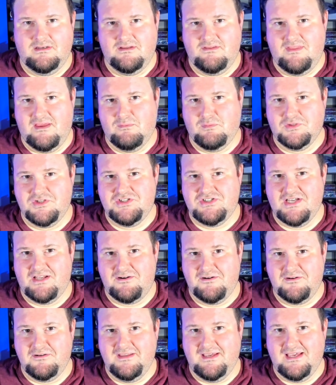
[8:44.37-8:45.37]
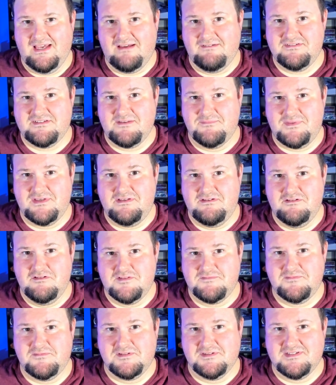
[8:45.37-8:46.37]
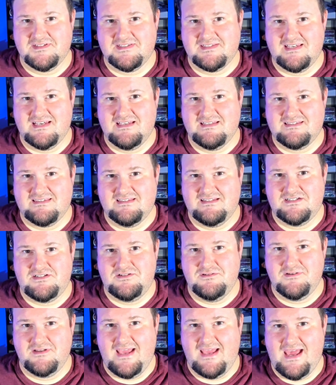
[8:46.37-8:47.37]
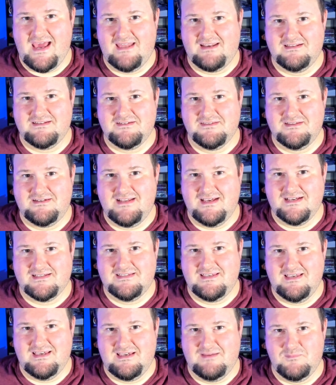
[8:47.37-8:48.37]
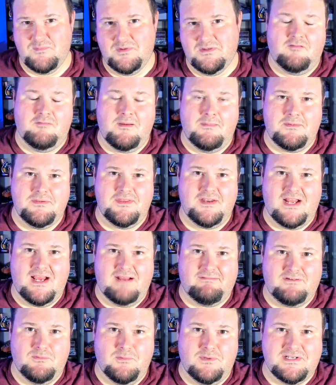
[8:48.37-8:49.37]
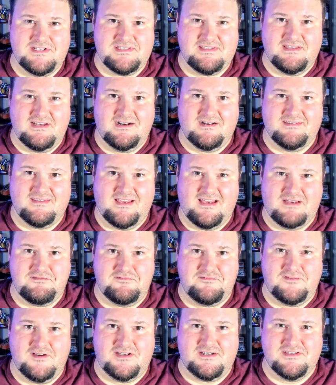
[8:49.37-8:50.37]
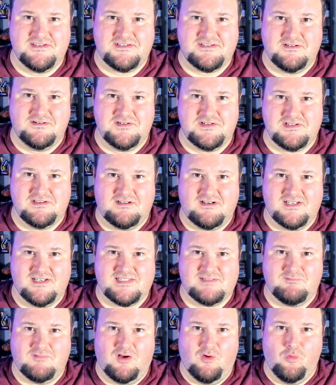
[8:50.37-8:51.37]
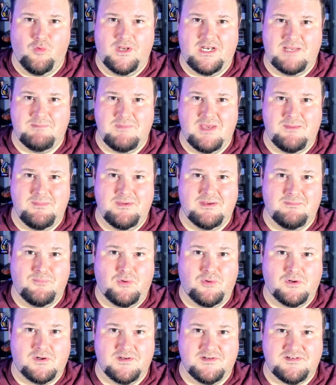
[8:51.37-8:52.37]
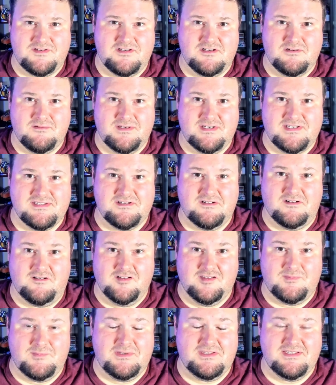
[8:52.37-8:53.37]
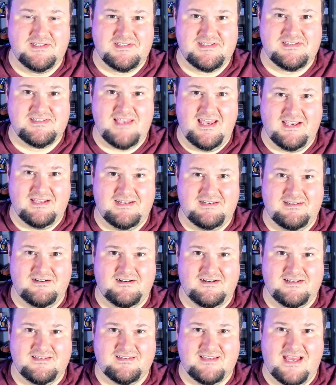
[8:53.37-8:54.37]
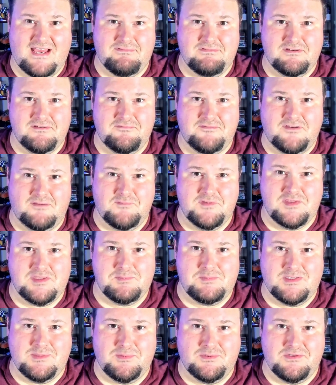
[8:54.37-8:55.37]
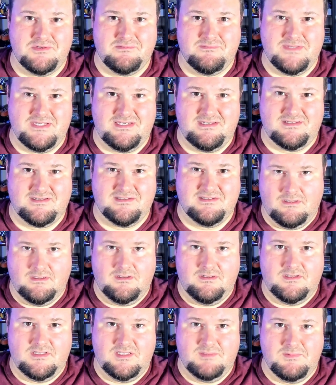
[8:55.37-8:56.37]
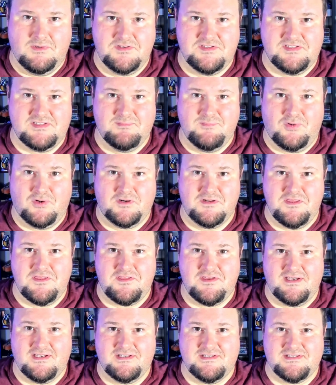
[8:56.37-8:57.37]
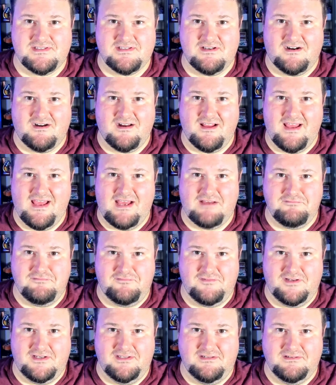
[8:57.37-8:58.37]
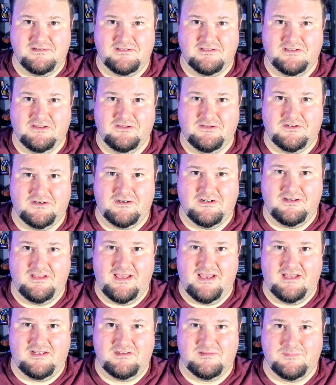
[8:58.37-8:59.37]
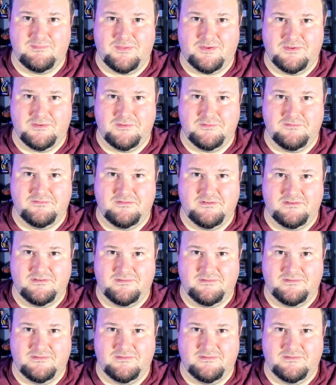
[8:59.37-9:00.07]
They will generally have something useful to say so that you can add it to the next game. Remember that everyone is there to have fun and socialize, and while winning may be important to you, it is ultimately secondary to having fun with the people you meet. The most important things are to have fun, learn, and improve.